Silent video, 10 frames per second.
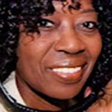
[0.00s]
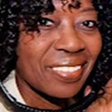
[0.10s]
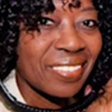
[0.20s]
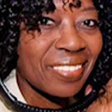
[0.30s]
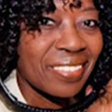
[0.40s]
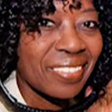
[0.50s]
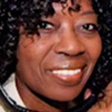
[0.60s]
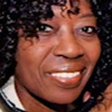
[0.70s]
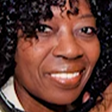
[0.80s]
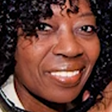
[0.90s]

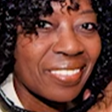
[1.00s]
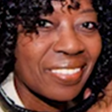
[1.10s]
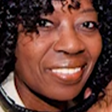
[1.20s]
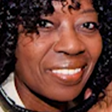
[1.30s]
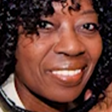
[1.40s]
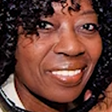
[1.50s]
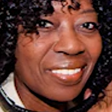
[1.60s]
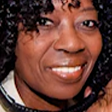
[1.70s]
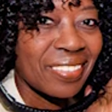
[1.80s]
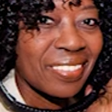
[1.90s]

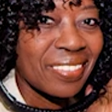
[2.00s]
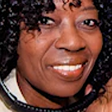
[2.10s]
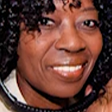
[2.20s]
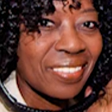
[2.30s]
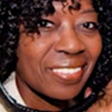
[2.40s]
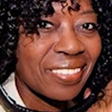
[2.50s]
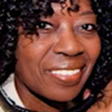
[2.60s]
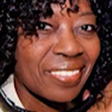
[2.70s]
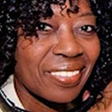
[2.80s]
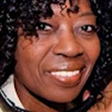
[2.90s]

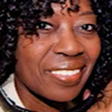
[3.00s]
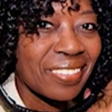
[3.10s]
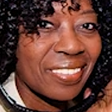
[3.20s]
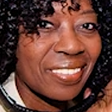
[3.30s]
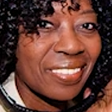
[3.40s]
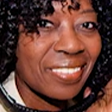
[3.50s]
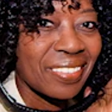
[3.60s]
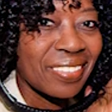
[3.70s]
(silent)